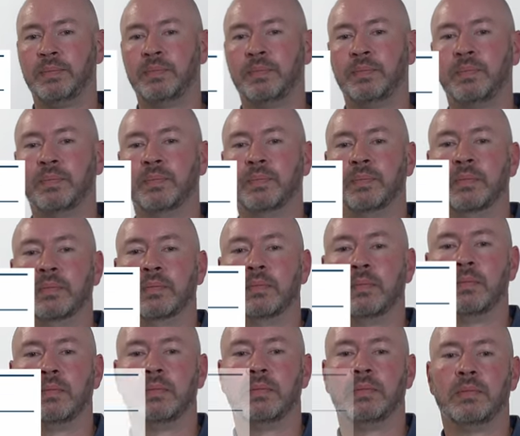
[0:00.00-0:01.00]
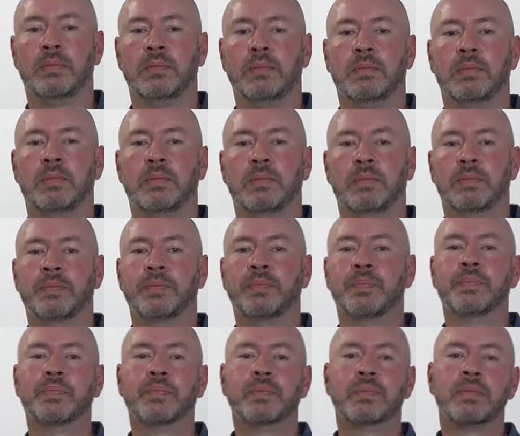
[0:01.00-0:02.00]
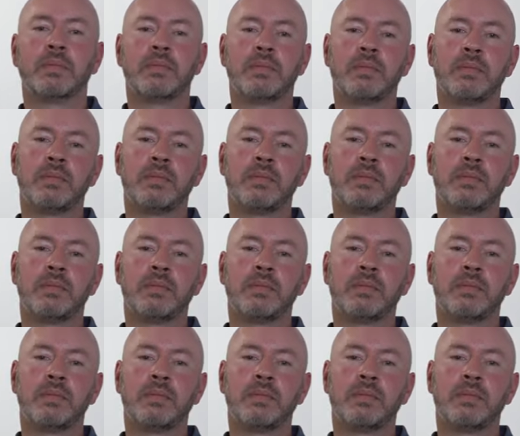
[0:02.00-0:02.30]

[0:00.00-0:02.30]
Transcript: [no speech]